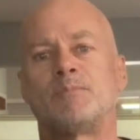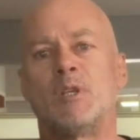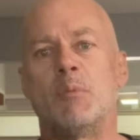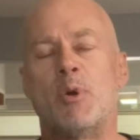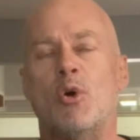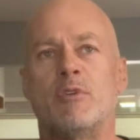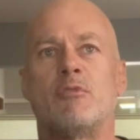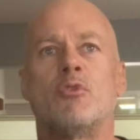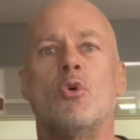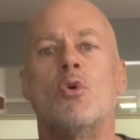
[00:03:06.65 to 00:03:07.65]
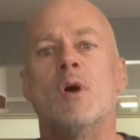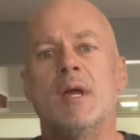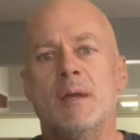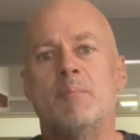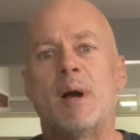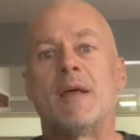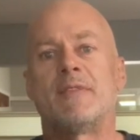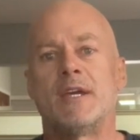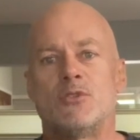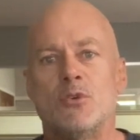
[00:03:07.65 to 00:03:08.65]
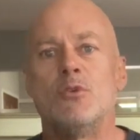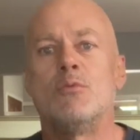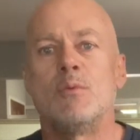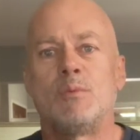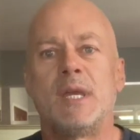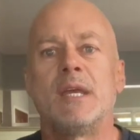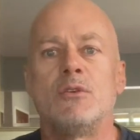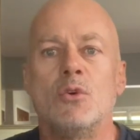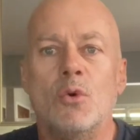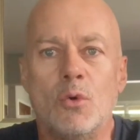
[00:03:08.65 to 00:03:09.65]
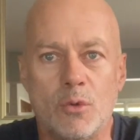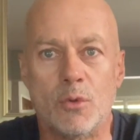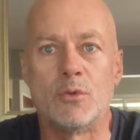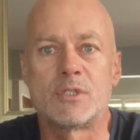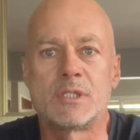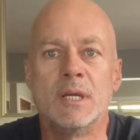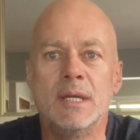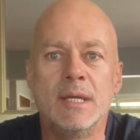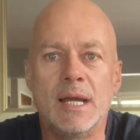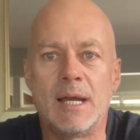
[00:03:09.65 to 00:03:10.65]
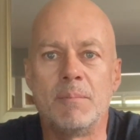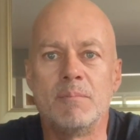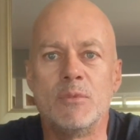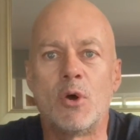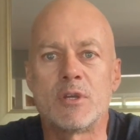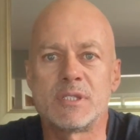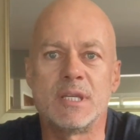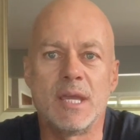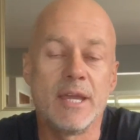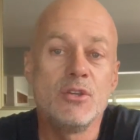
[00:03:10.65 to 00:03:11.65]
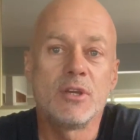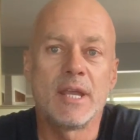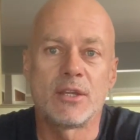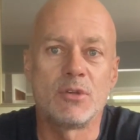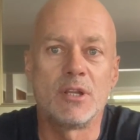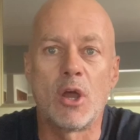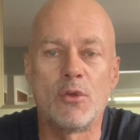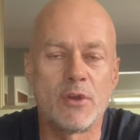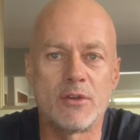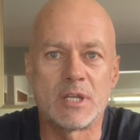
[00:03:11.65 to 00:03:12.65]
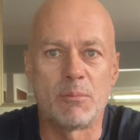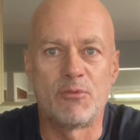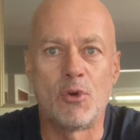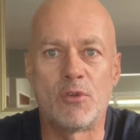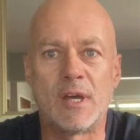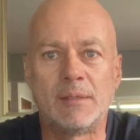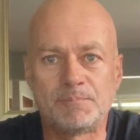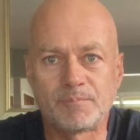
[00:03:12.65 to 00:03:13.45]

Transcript: your pelvic floor, but they do get your glutes nicely. And you can actually load those up further